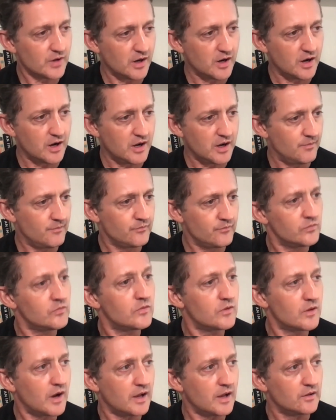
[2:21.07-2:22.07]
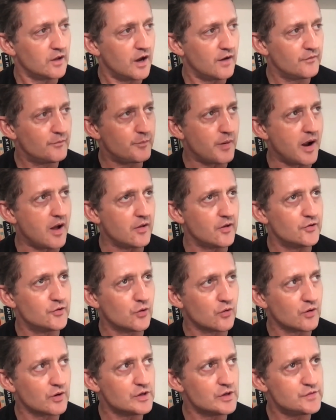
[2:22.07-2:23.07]
Um, I loved
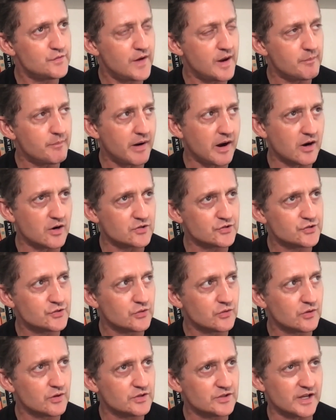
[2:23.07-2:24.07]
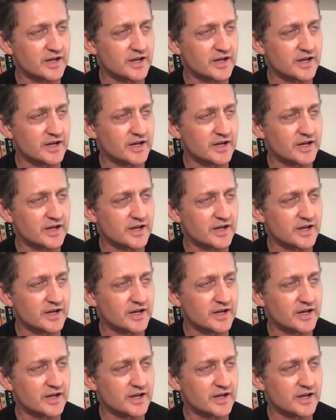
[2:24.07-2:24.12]
Polidori's vampire story.